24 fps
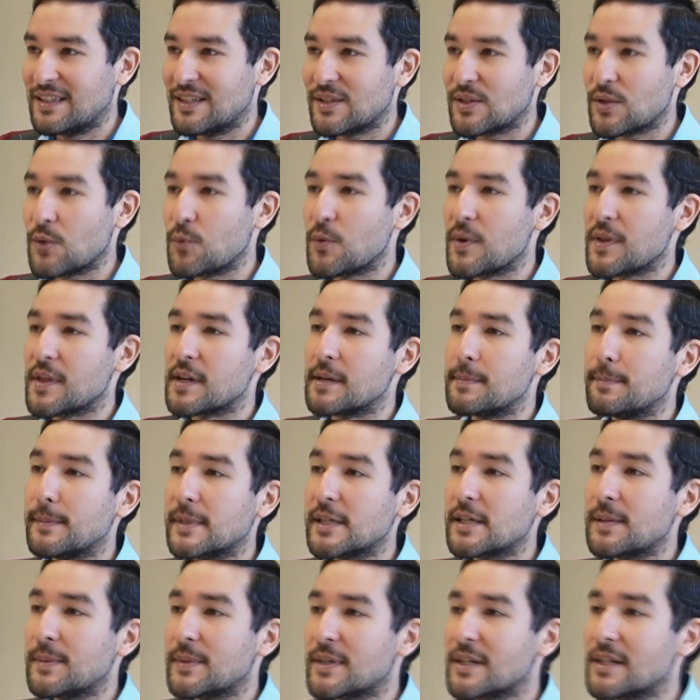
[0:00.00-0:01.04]
So with their
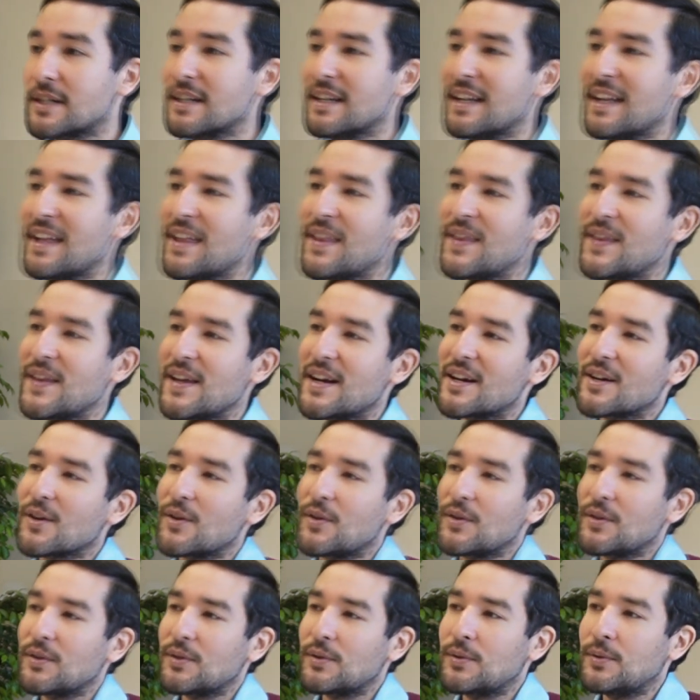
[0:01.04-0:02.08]
murmur, they are
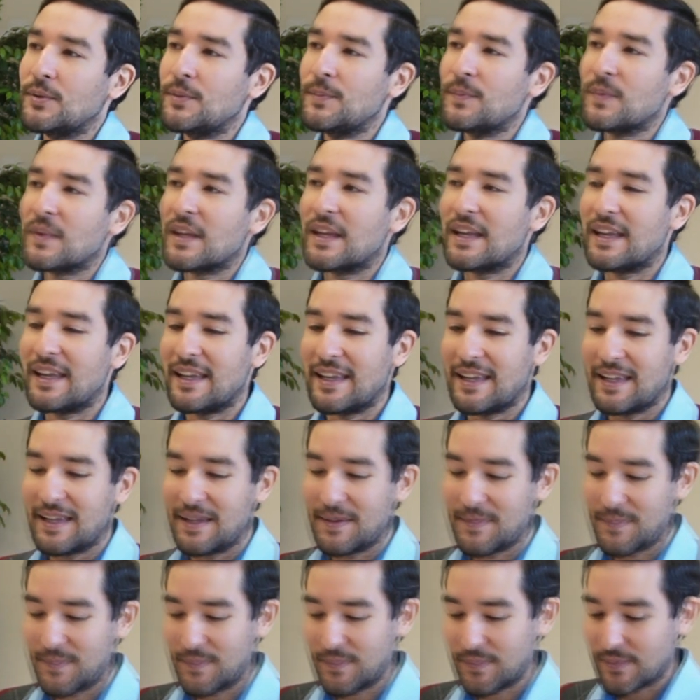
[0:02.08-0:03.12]
going to
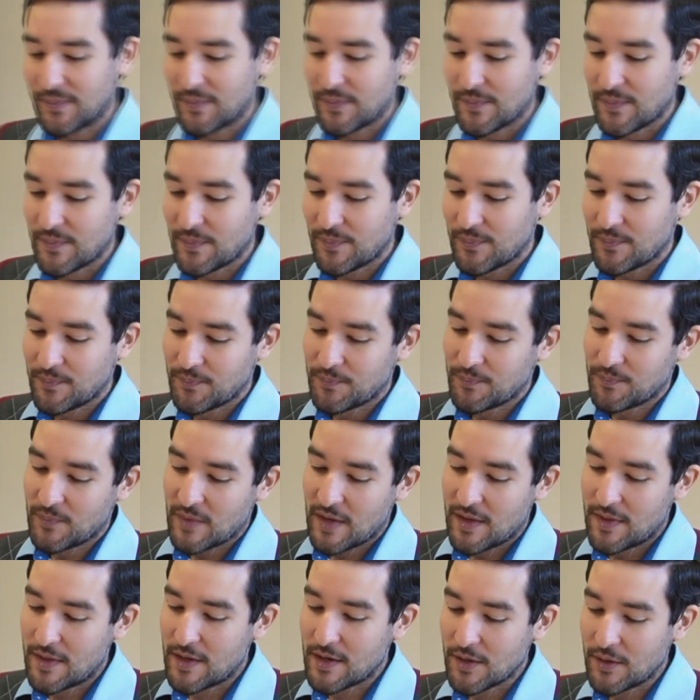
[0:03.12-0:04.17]
um,
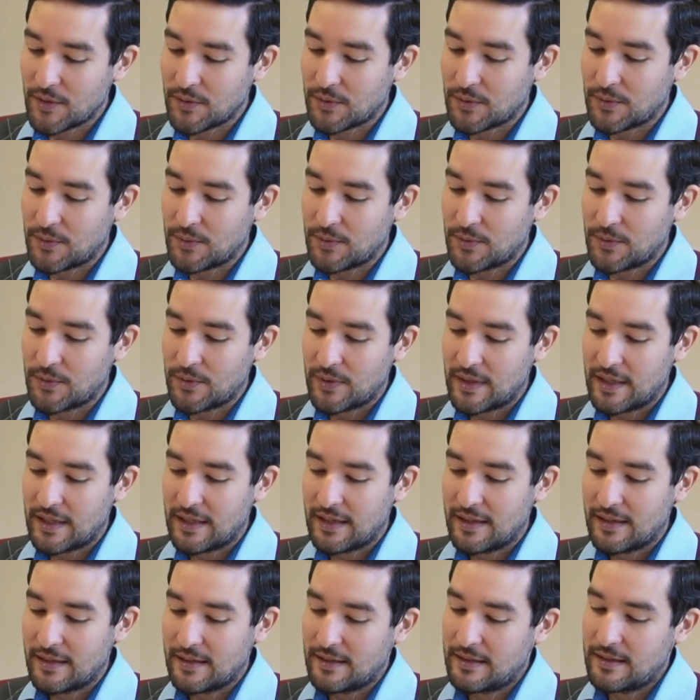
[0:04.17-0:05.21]
they are going to
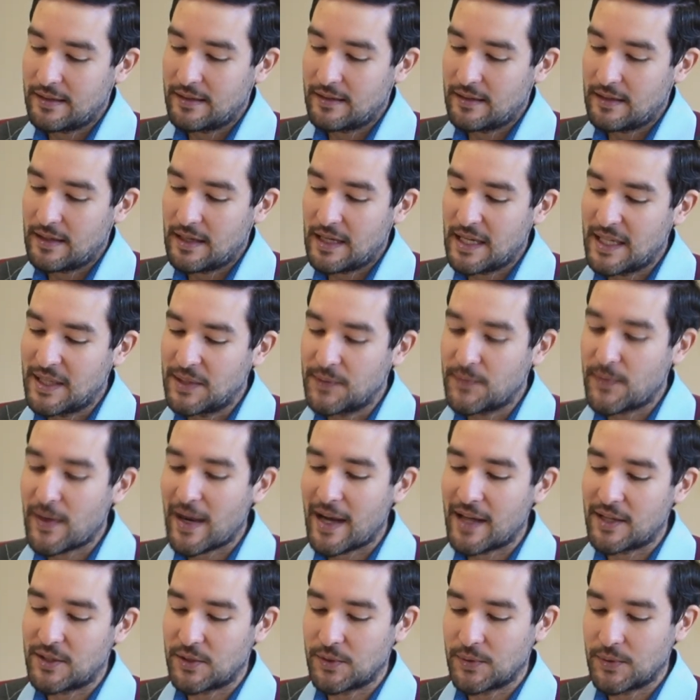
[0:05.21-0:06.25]

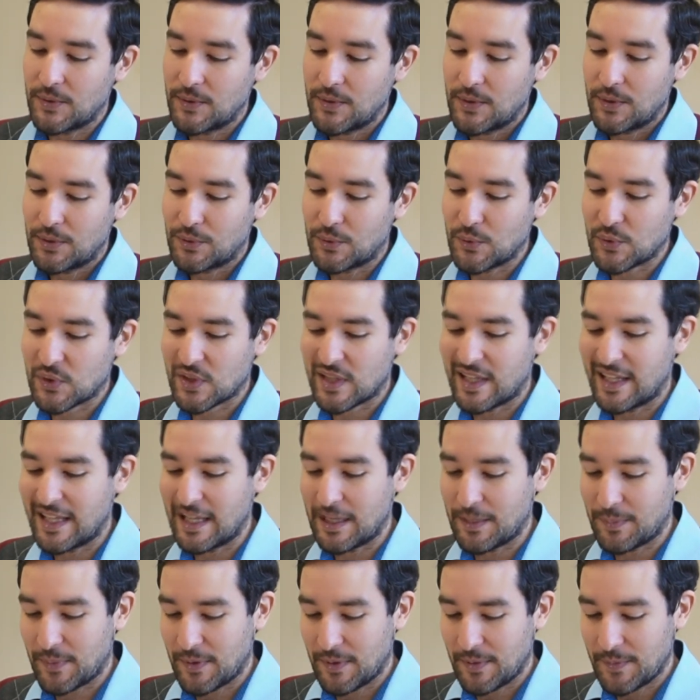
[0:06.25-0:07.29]
invite you to
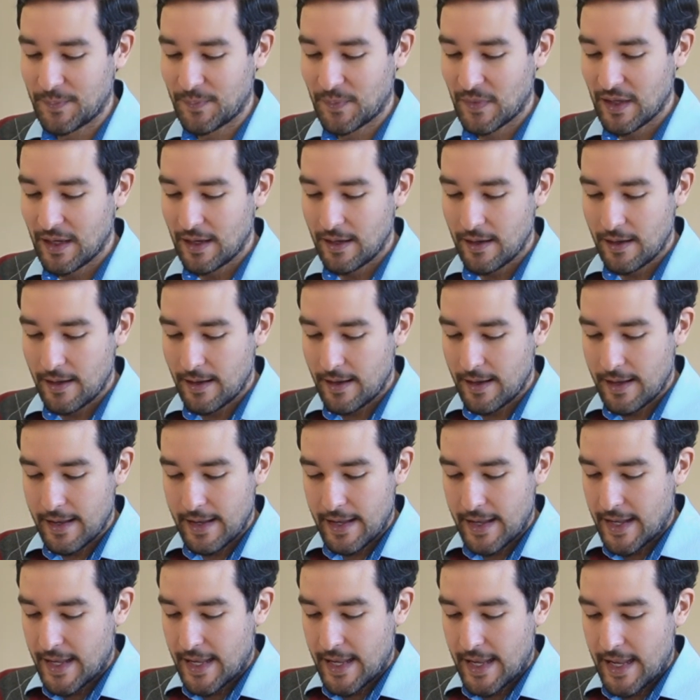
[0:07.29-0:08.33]
sleep.
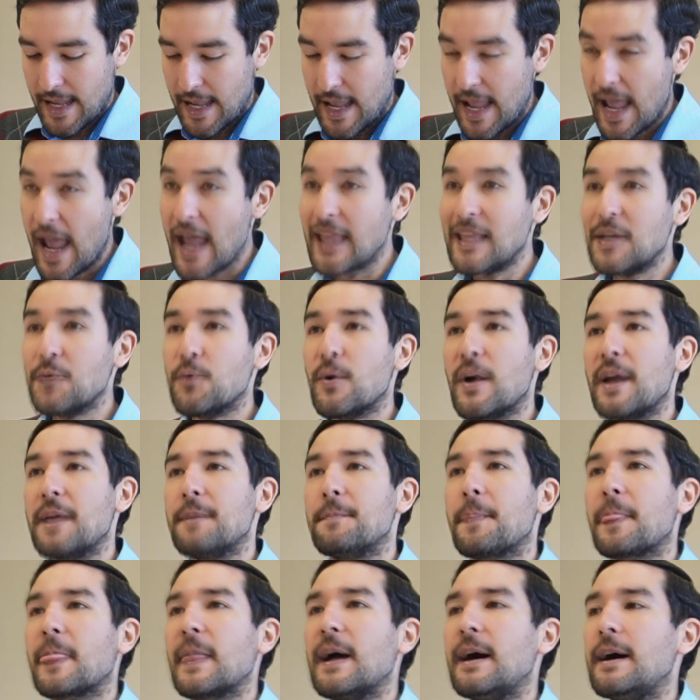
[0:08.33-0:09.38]
Anyway,
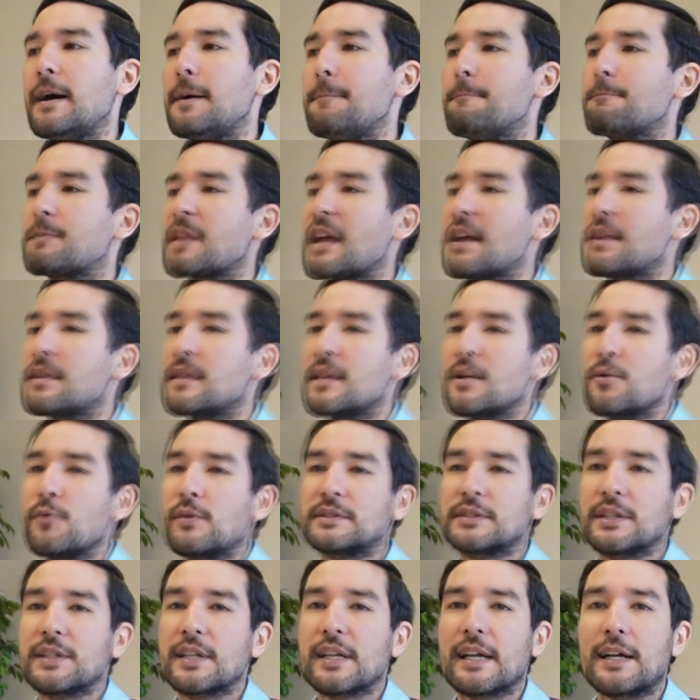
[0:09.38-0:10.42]
um, I think
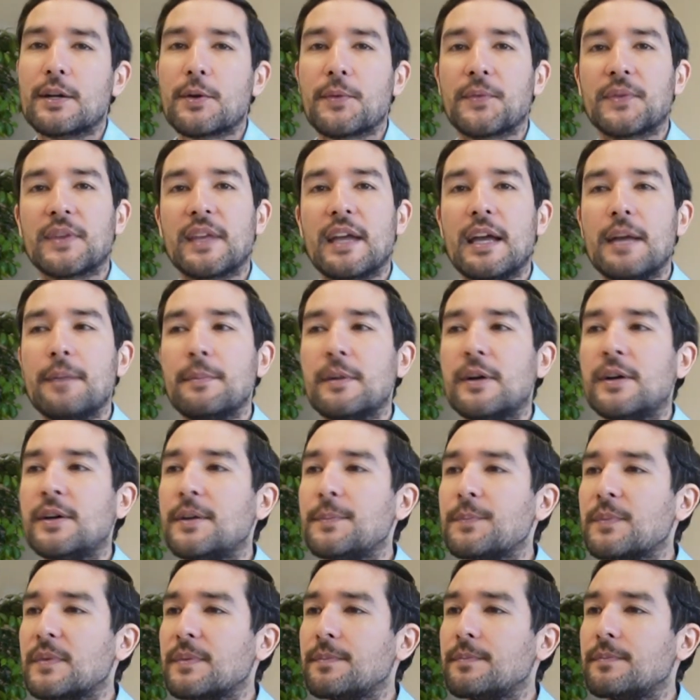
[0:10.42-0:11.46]
we're running out of time,
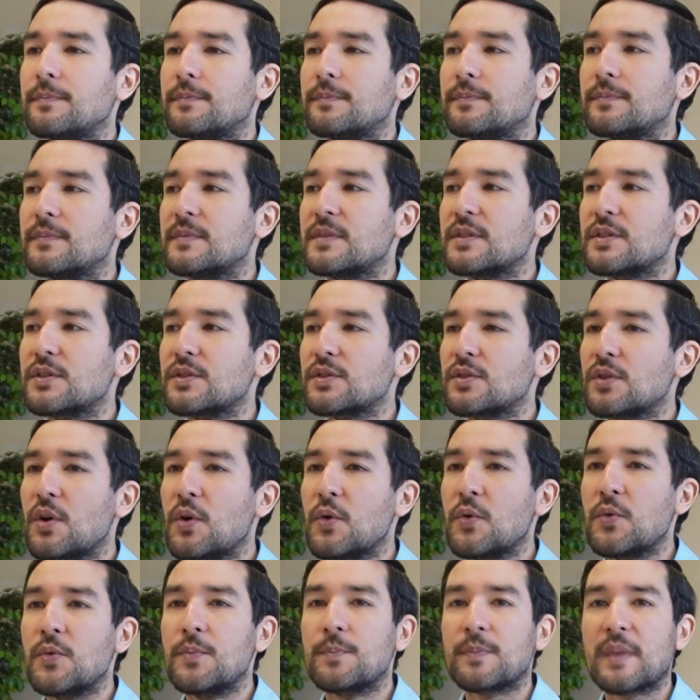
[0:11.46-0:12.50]
um,
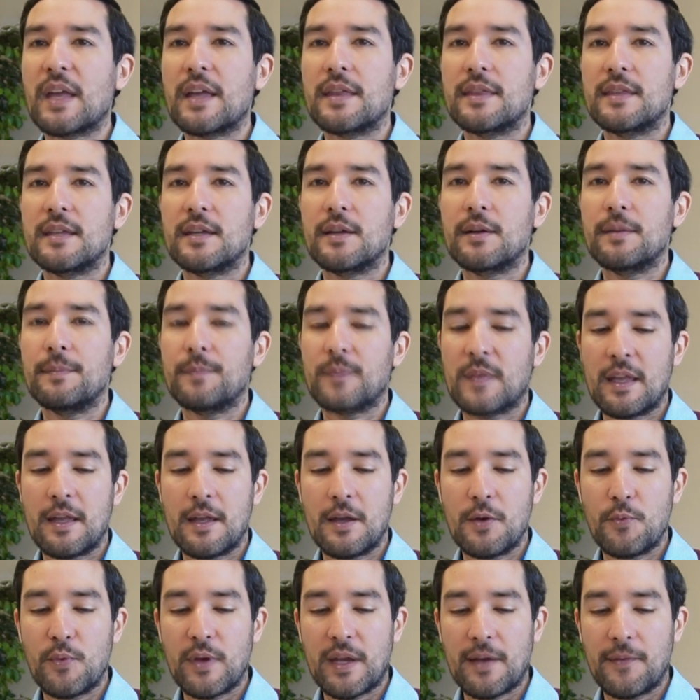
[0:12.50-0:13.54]
so I think
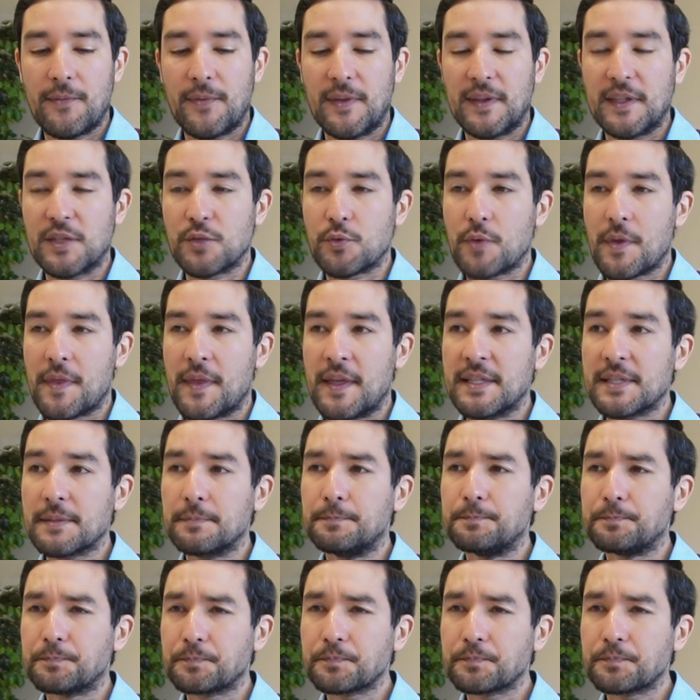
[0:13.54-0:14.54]
uh, we can finish with this.